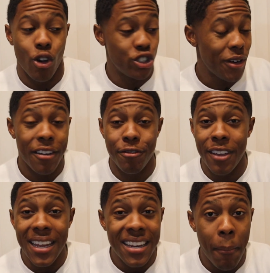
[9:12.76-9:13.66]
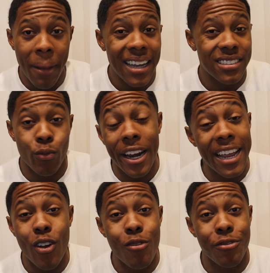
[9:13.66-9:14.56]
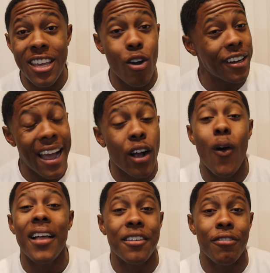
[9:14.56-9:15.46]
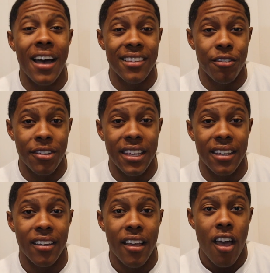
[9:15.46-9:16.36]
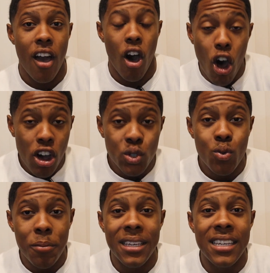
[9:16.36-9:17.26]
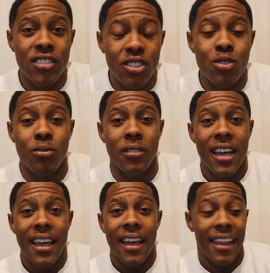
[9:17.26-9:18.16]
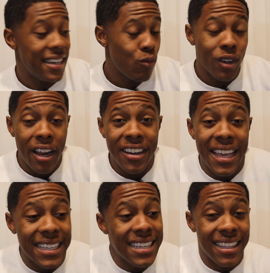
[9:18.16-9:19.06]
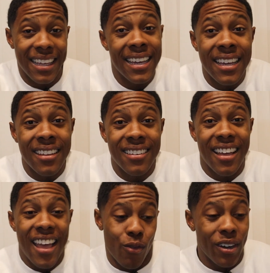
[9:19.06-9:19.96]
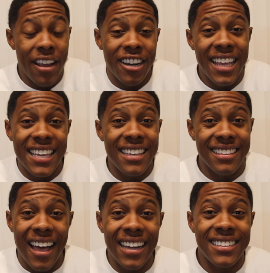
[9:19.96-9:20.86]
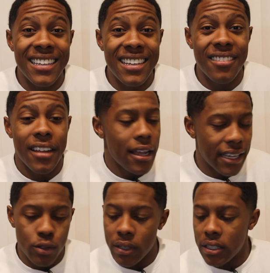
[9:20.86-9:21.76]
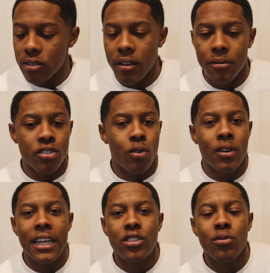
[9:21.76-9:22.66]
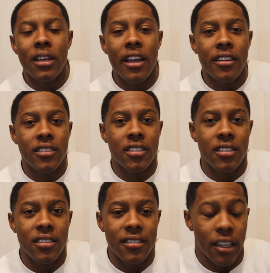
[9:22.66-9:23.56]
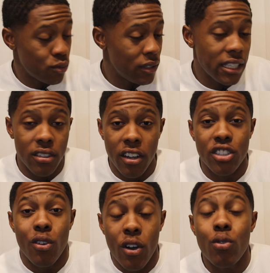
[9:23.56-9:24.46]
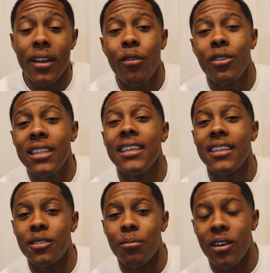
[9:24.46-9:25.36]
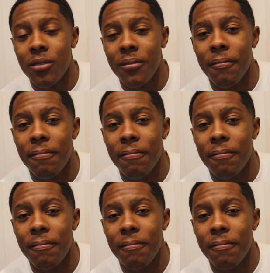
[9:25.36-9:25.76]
or try to fit in a box where they don't fit or not qualified to fit, all to appease you. And then whenever they get in and whenever they get locked in, that's when they start showing their true character. That's when they start showing who they really is, bro.